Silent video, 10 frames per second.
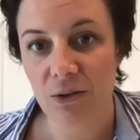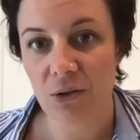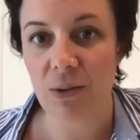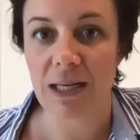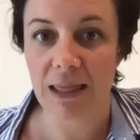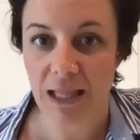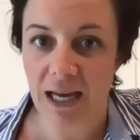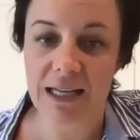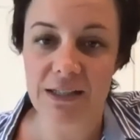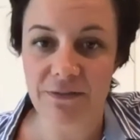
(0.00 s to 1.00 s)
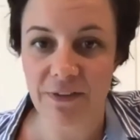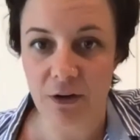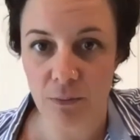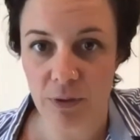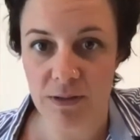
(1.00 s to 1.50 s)
who had lied to
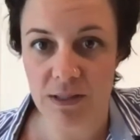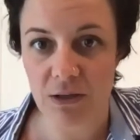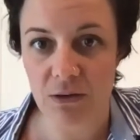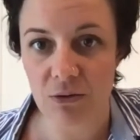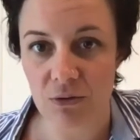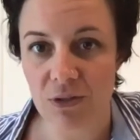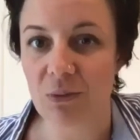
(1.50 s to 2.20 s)
federal prosecutors,